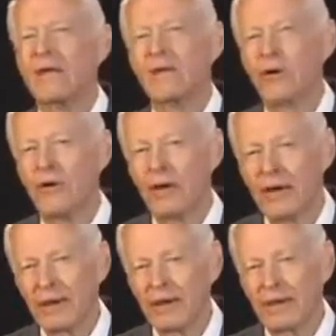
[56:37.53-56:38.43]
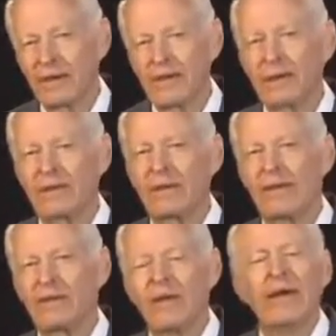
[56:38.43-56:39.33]
They don't own it.
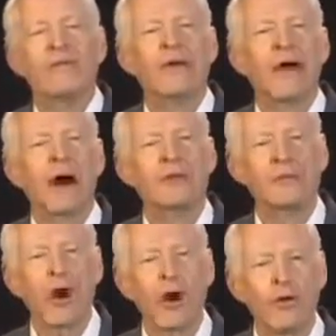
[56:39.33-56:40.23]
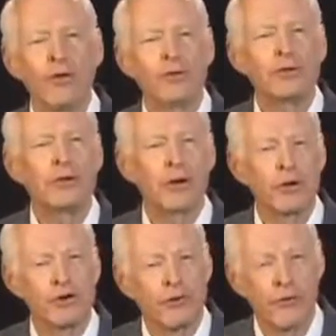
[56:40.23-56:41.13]
They are taught to
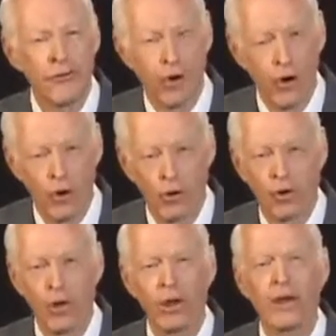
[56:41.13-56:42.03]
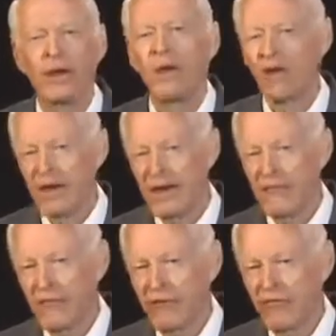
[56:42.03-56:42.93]
control
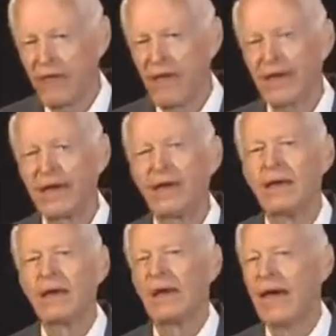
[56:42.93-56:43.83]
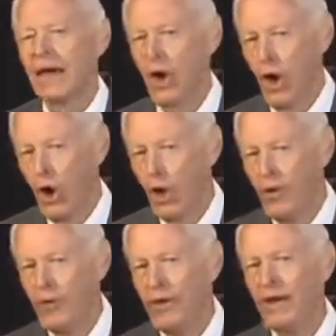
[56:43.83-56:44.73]
everything and
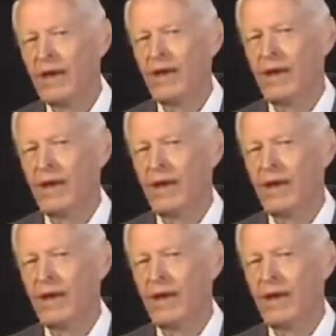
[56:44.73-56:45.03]
own